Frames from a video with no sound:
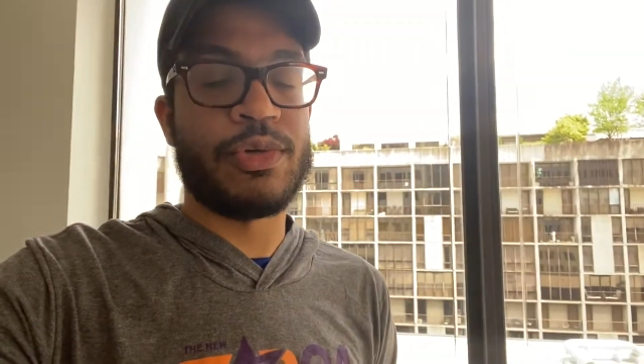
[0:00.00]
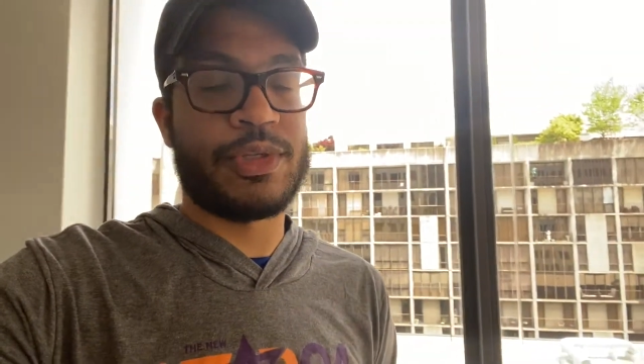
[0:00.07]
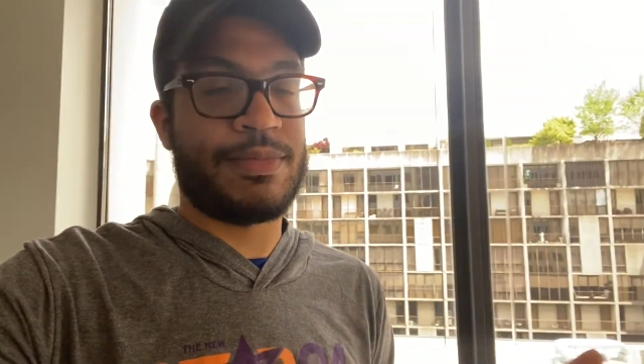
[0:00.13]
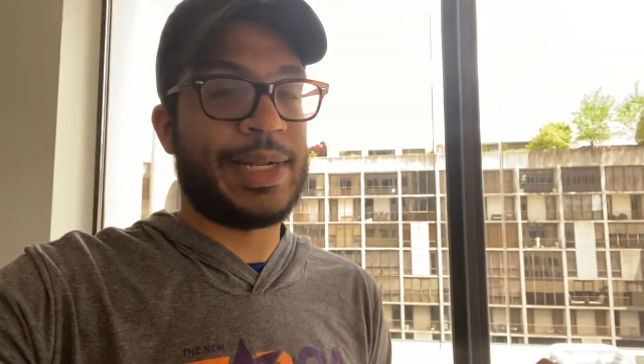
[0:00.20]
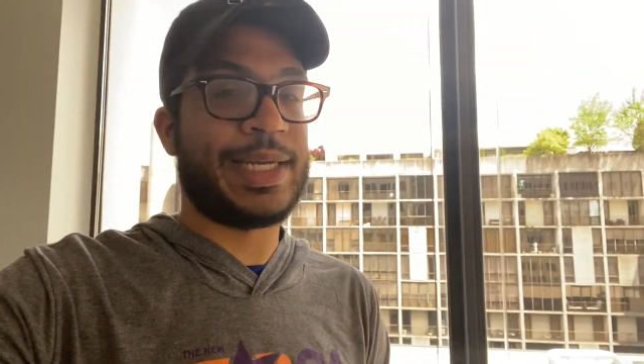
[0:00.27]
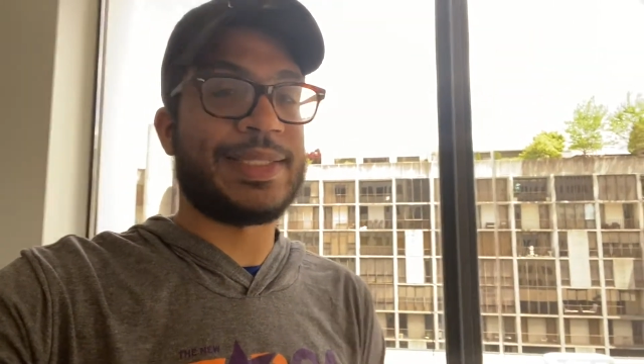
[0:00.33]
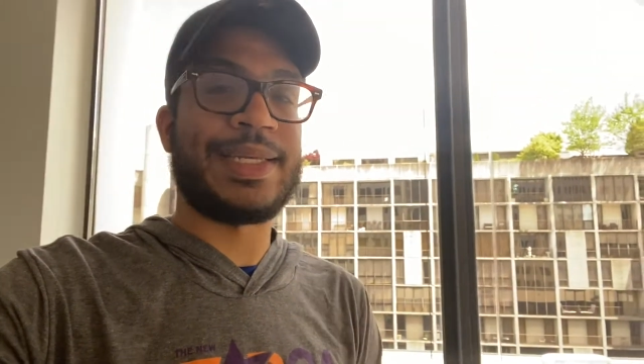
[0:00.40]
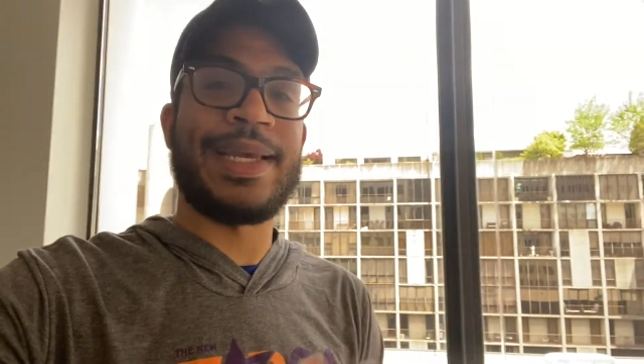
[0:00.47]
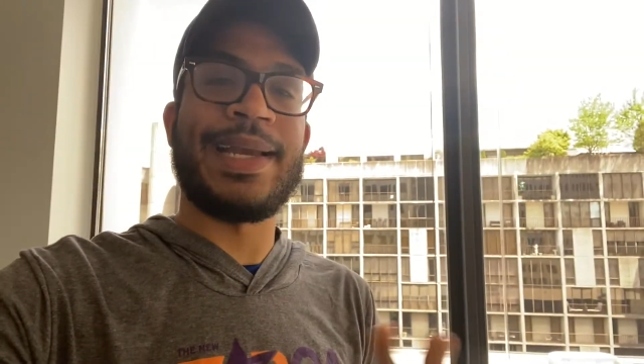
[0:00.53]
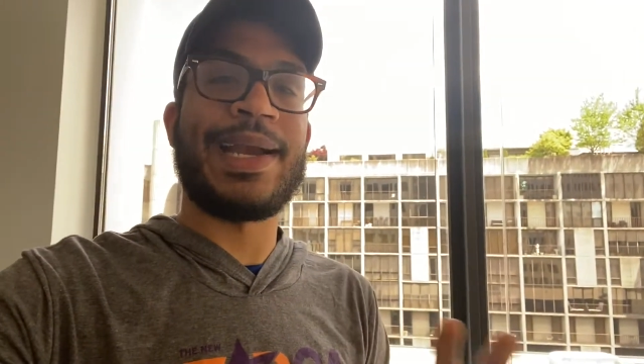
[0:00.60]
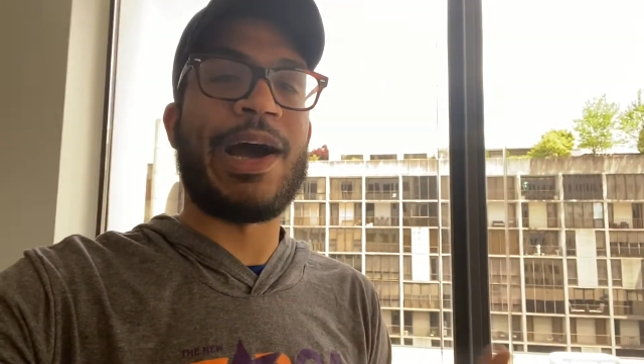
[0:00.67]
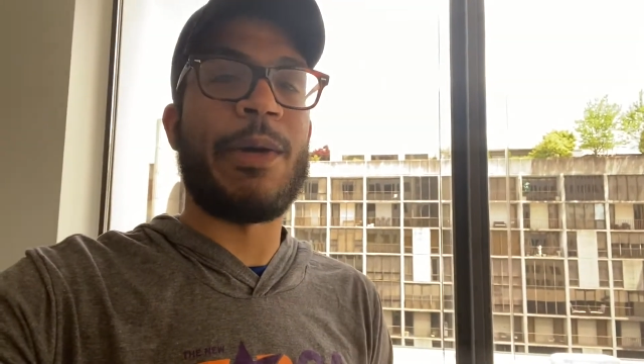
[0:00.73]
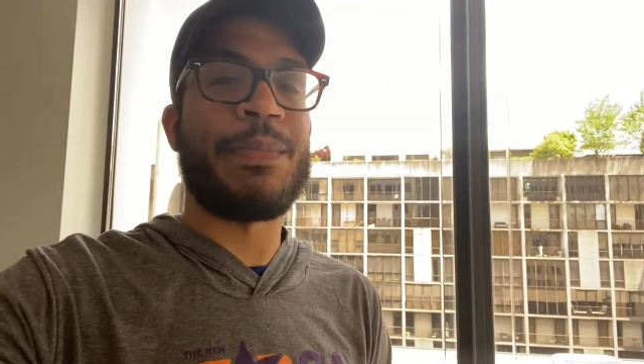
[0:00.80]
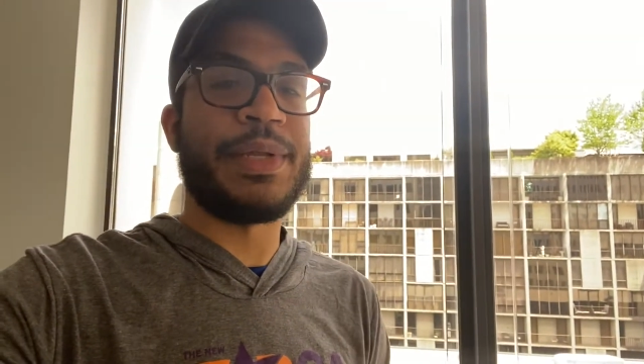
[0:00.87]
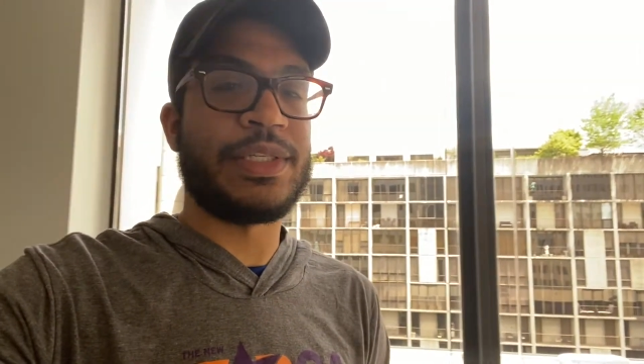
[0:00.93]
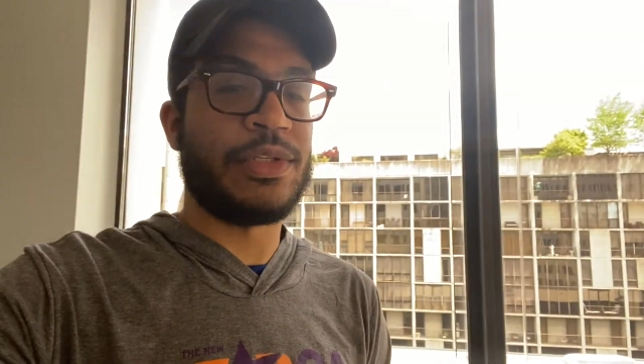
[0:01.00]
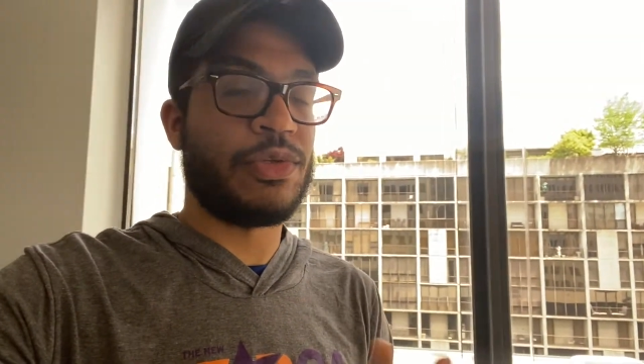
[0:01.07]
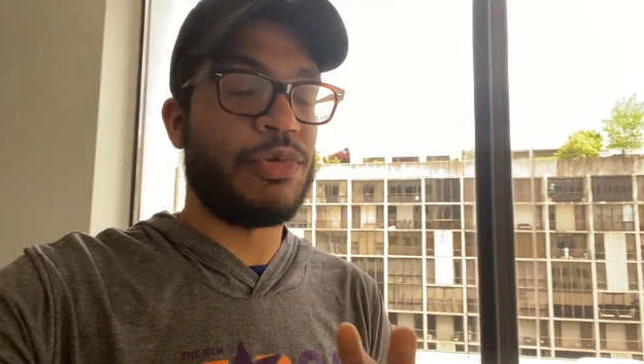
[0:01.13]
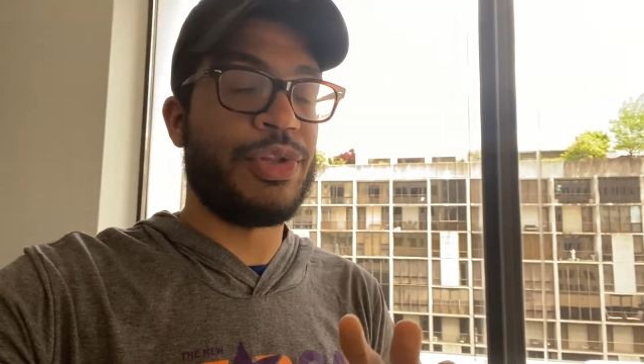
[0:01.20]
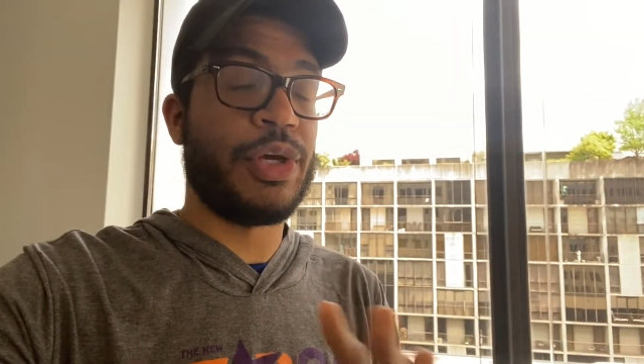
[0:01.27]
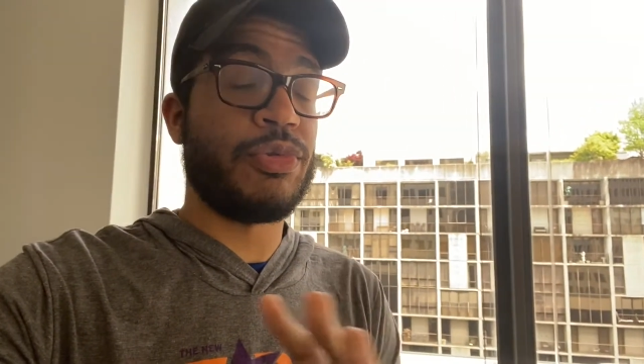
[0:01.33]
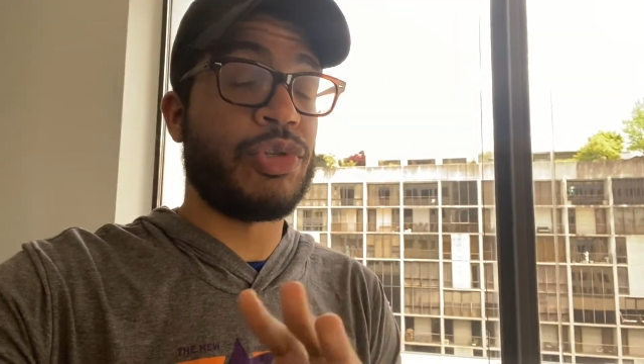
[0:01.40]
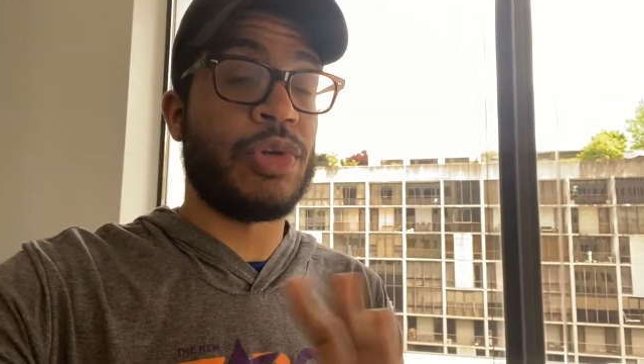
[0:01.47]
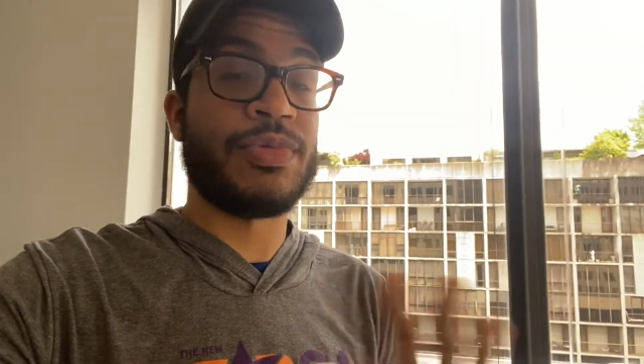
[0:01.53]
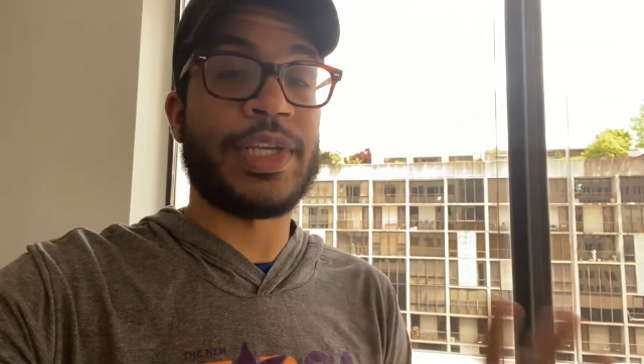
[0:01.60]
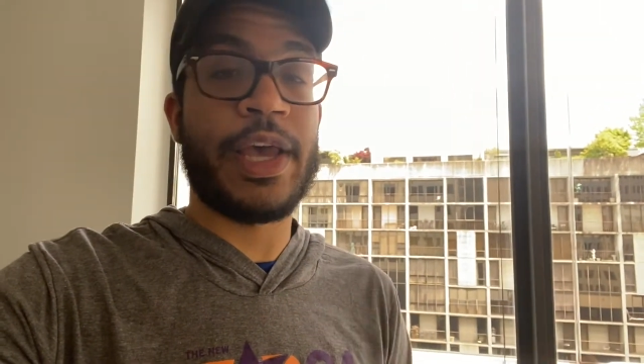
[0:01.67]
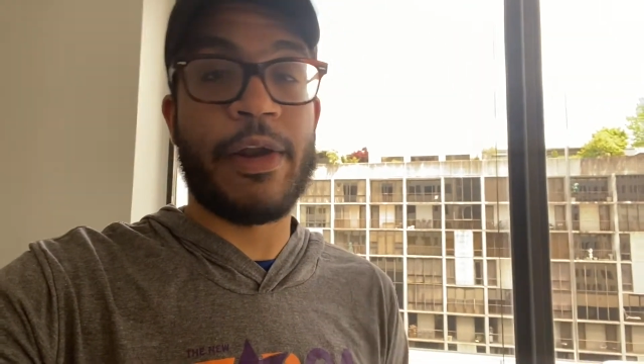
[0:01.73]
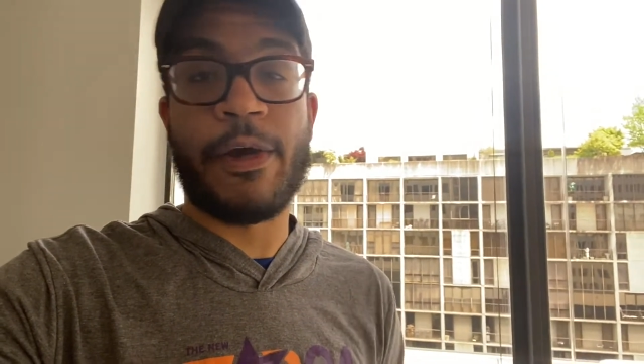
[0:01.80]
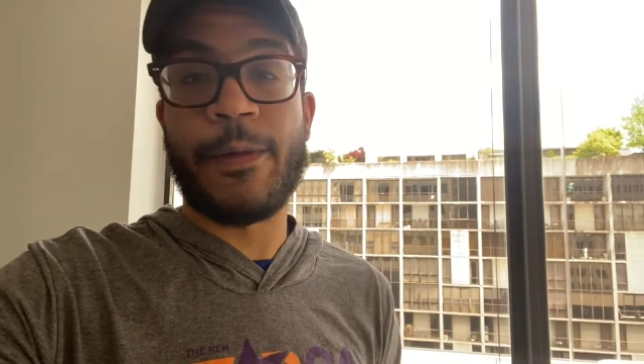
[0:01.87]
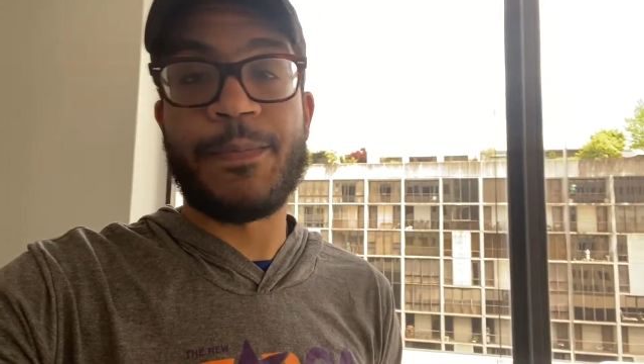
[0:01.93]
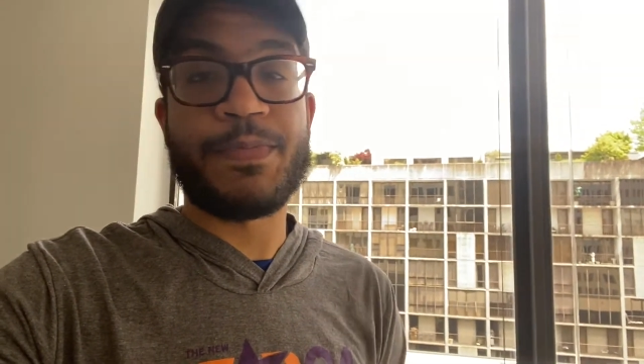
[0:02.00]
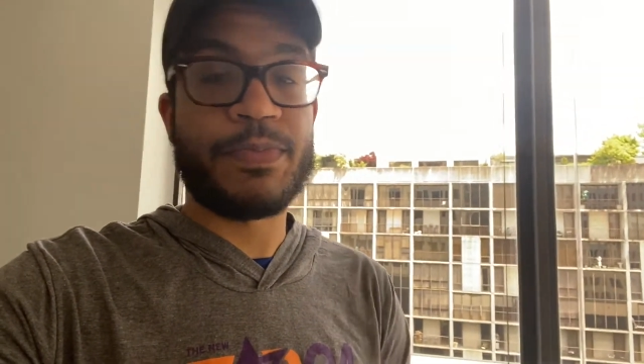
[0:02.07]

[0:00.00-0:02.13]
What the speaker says: I'm not saying Kyle Pitts is Julio Jones at all.